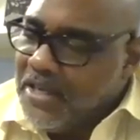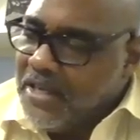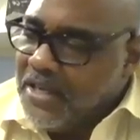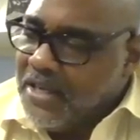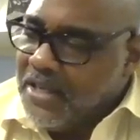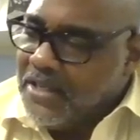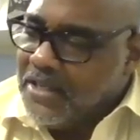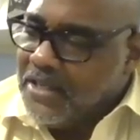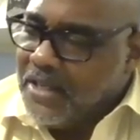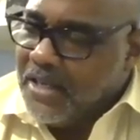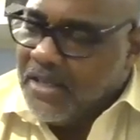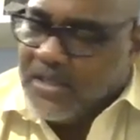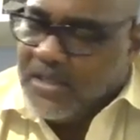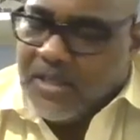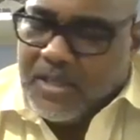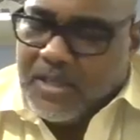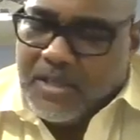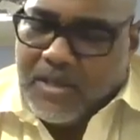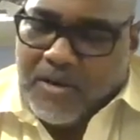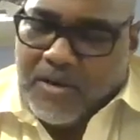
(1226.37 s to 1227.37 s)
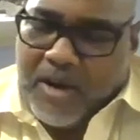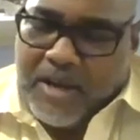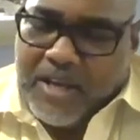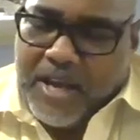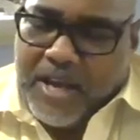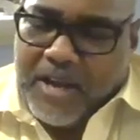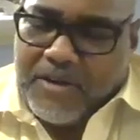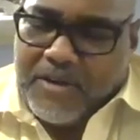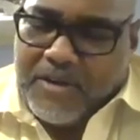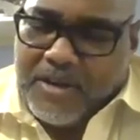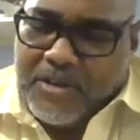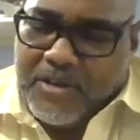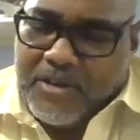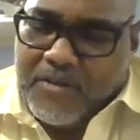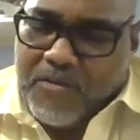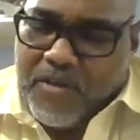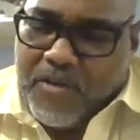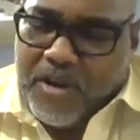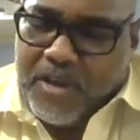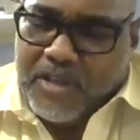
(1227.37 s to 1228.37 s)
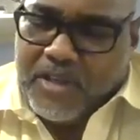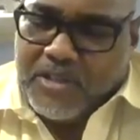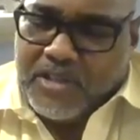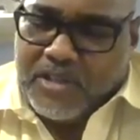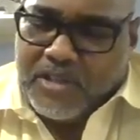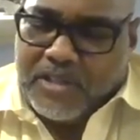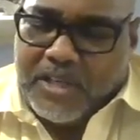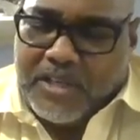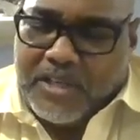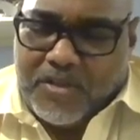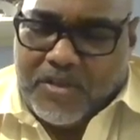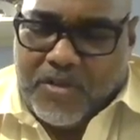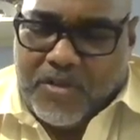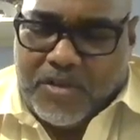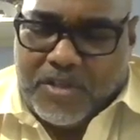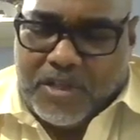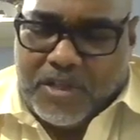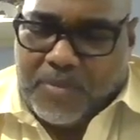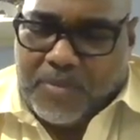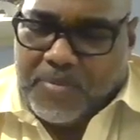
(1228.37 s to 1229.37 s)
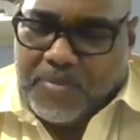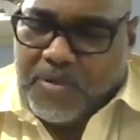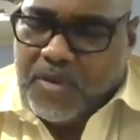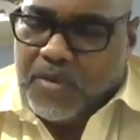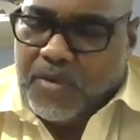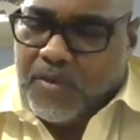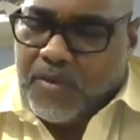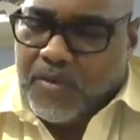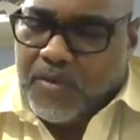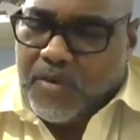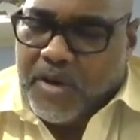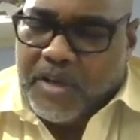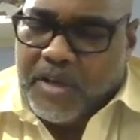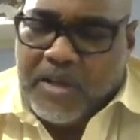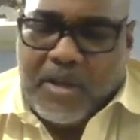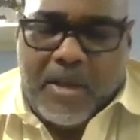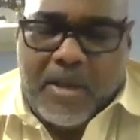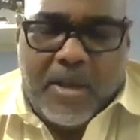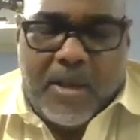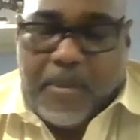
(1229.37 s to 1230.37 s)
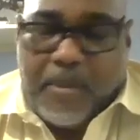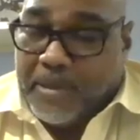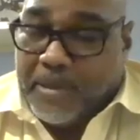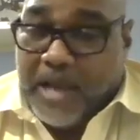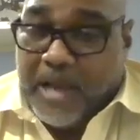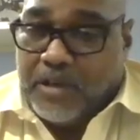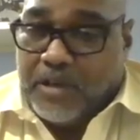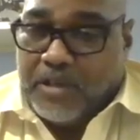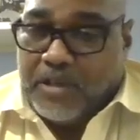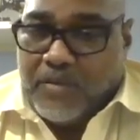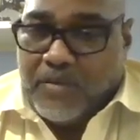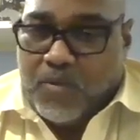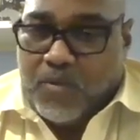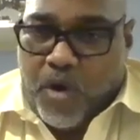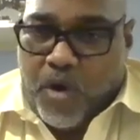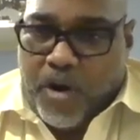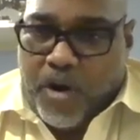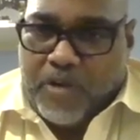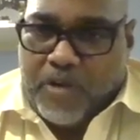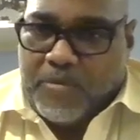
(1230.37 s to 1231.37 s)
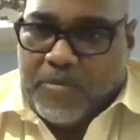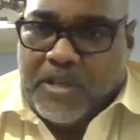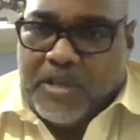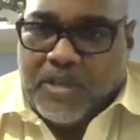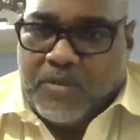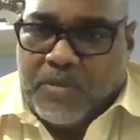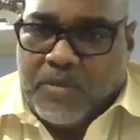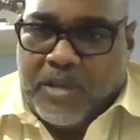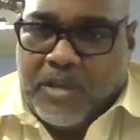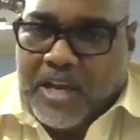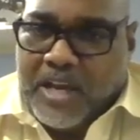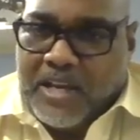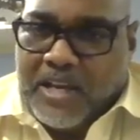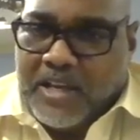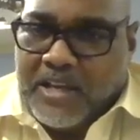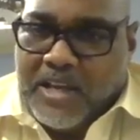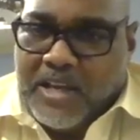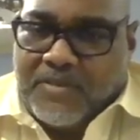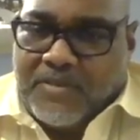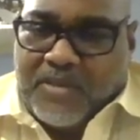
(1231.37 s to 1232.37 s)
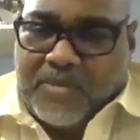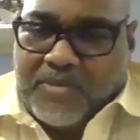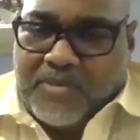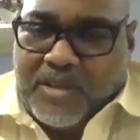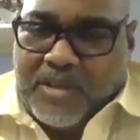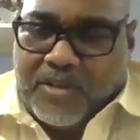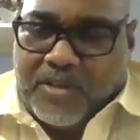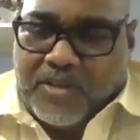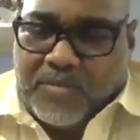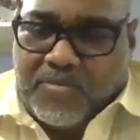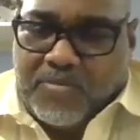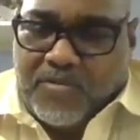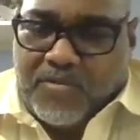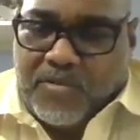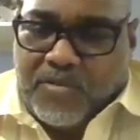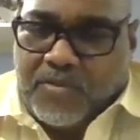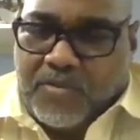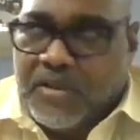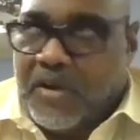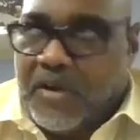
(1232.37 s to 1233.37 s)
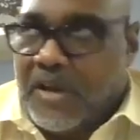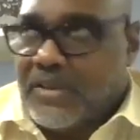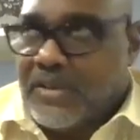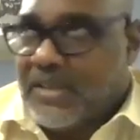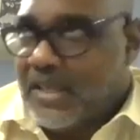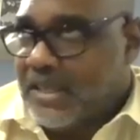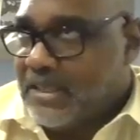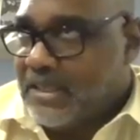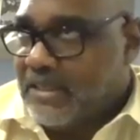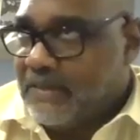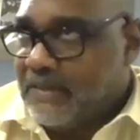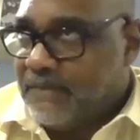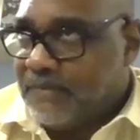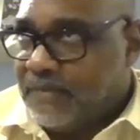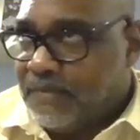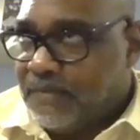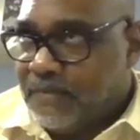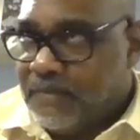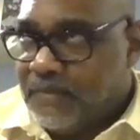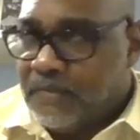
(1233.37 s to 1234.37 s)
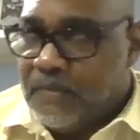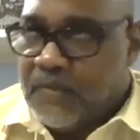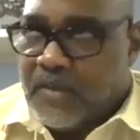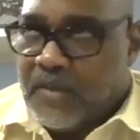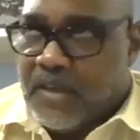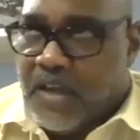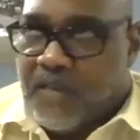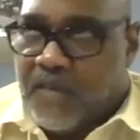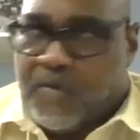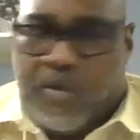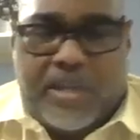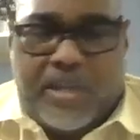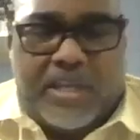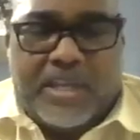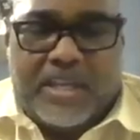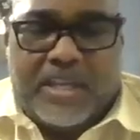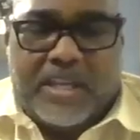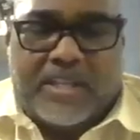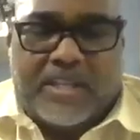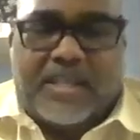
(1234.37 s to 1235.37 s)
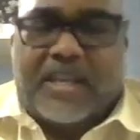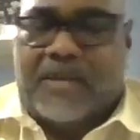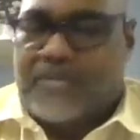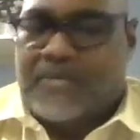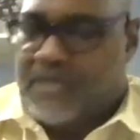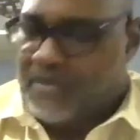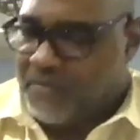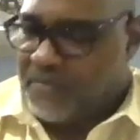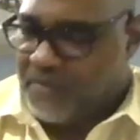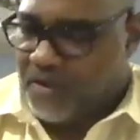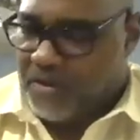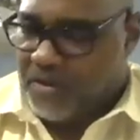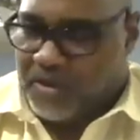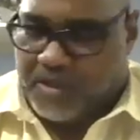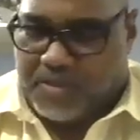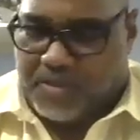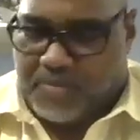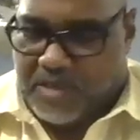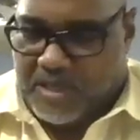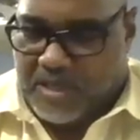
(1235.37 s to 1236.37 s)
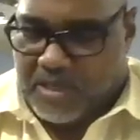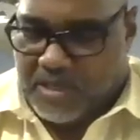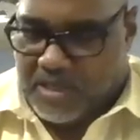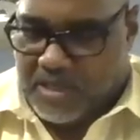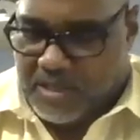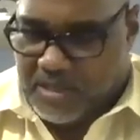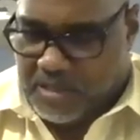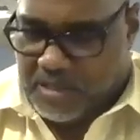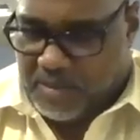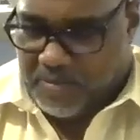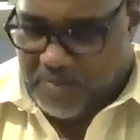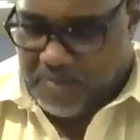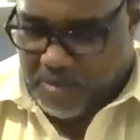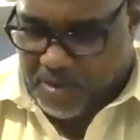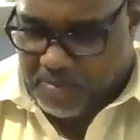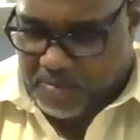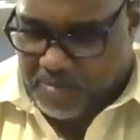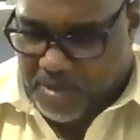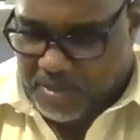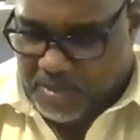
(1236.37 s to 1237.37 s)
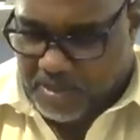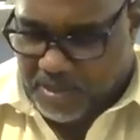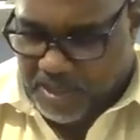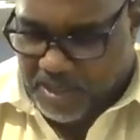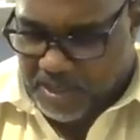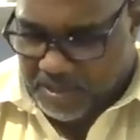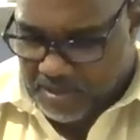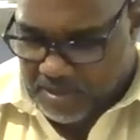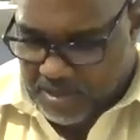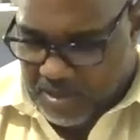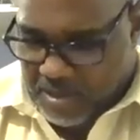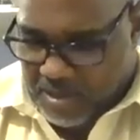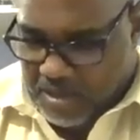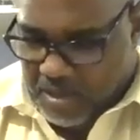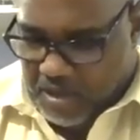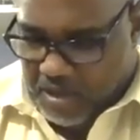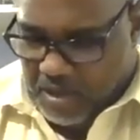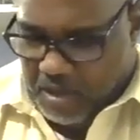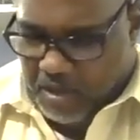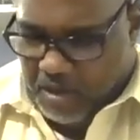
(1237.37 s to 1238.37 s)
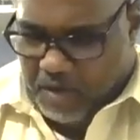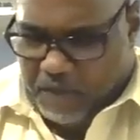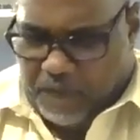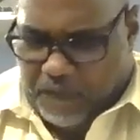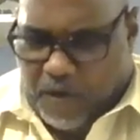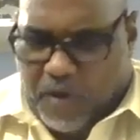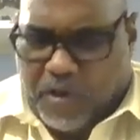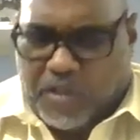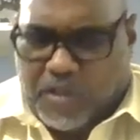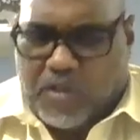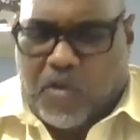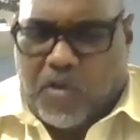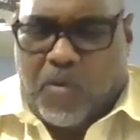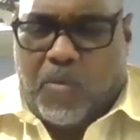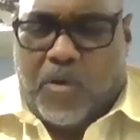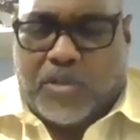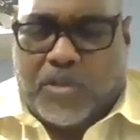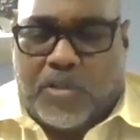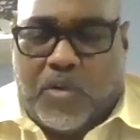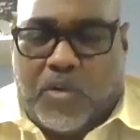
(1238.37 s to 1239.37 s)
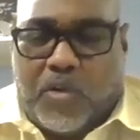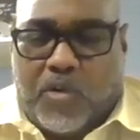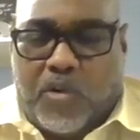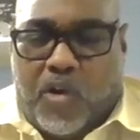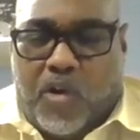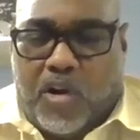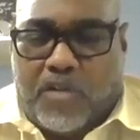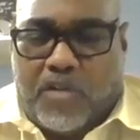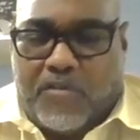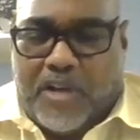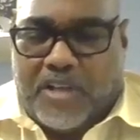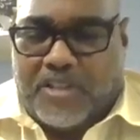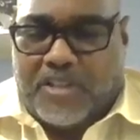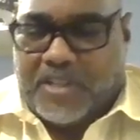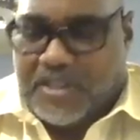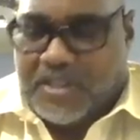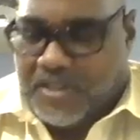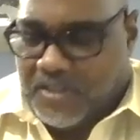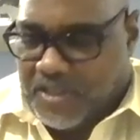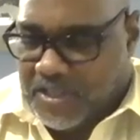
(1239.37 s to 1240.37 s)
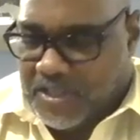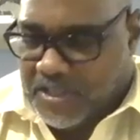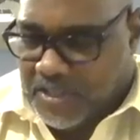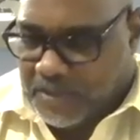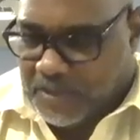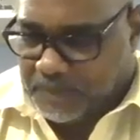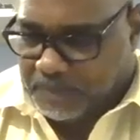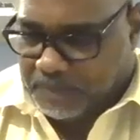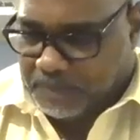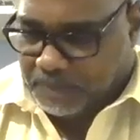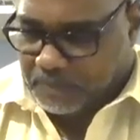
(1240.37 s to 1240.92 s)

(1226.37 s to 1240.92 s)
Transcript: He said, you know, I got it, the rings just like yours. It's a beautiful ring, but I don't even wear it because we got to have something else to prove. So I think if we can get them to focus, meaning the, the, you know Penn State, focus on what's going on the rest of the season.